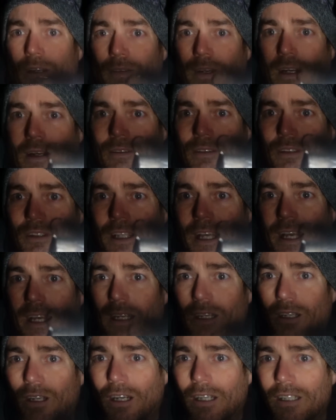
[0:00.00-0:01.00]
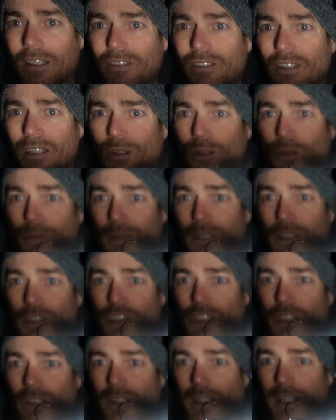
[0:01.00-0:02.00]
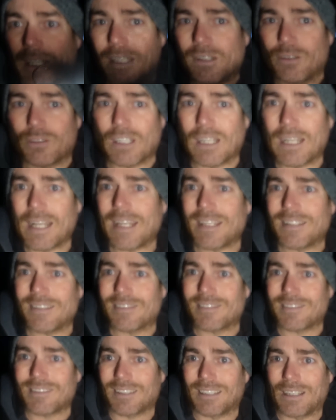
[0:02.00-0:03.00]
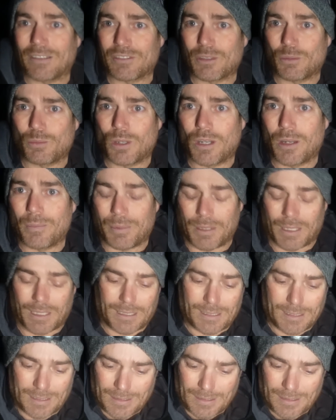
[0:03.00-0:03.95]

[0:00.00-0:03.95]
around. Yeah, look, I can see it all being shiny on the lens. I'll have to wipe that.